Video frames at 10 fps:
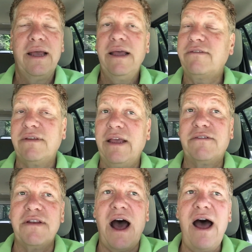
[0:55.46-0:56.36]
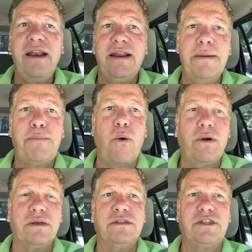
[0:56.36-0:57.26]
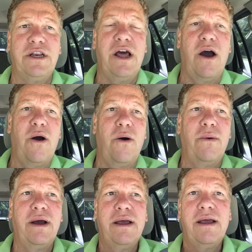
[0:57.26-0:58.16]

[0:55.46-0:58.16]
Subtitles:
It's not important to know